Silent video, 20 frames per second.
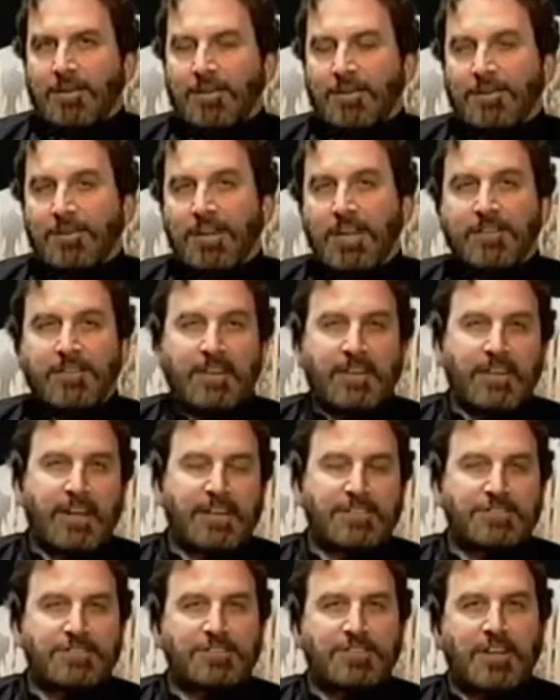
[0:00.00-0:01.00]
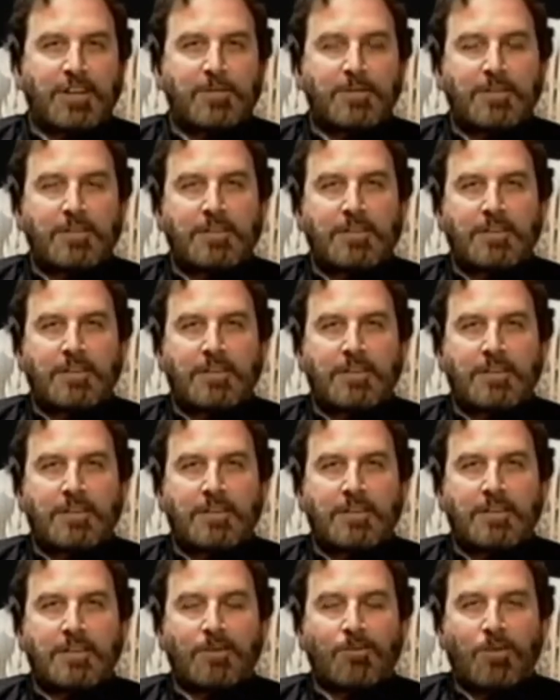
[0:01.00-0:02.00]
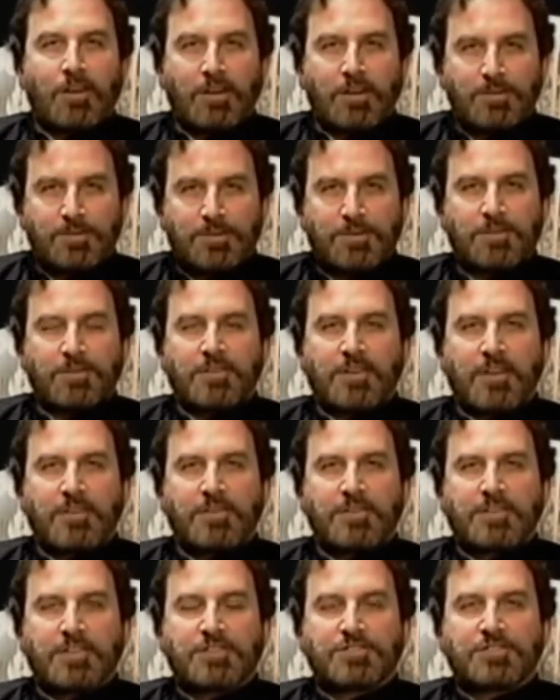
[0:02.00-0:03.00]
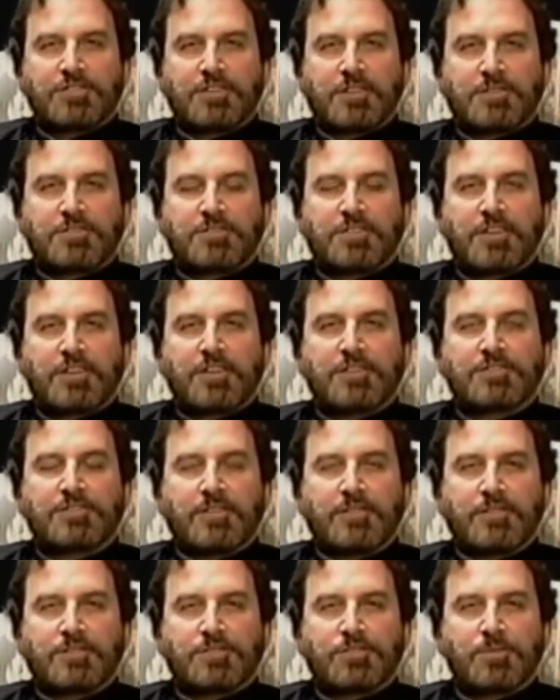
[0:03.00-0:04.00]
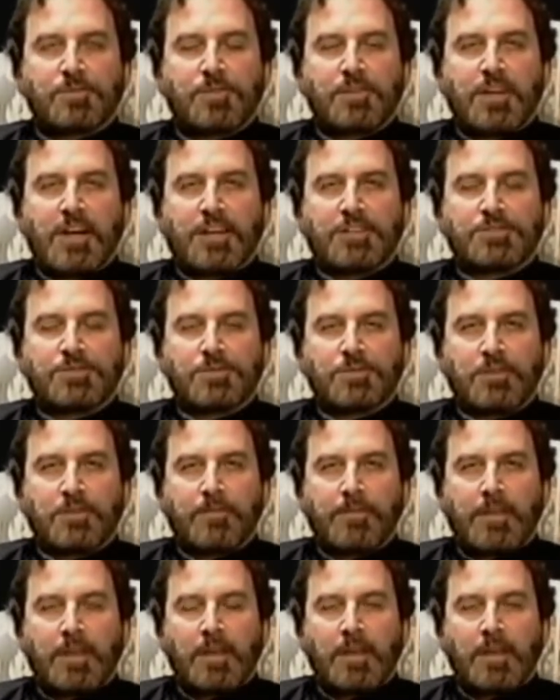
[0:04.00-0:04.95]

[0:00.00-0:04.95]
Good evening, ladies and gentlemen, and welcome to another edition of Seekers of the Supernatural.